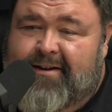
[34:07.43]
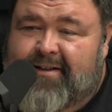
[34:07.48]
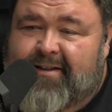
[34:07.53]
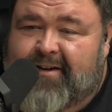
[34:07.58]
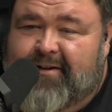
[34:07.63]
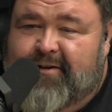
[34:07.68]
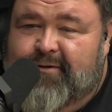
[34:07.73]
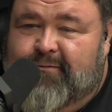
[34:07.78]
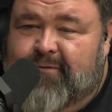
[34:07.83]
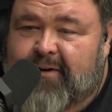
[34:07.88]

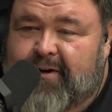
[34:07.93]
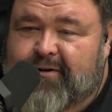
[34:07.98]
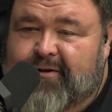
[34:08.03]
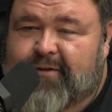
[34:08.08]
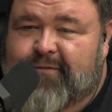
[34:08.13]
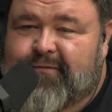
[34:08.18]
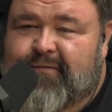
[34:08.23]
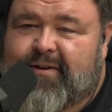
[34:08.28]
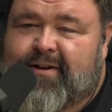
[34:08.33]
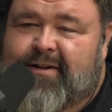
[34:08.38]
They just
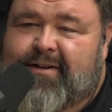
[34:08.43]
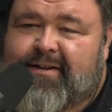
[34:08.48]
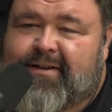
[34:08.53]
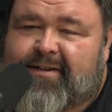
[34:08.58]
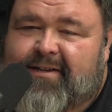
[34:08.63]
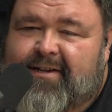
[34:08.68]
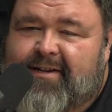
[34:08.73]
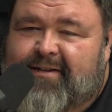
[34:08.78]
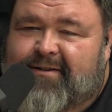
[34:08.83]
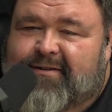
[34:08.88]
retrofitted the
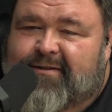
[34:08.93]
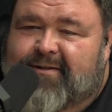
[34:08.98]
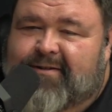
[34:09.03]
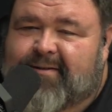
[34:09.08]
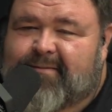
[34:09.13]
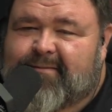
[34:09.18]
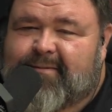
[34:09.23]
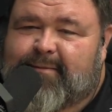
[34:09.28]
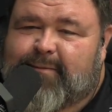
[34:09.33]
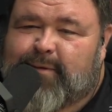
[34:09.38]
seats or
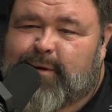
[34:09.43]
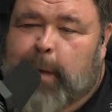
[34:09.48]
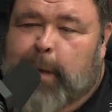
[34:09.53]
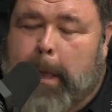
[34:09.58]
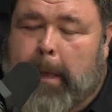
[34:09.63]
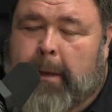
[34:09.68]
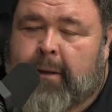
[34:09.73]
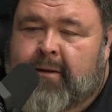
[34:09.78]
something. But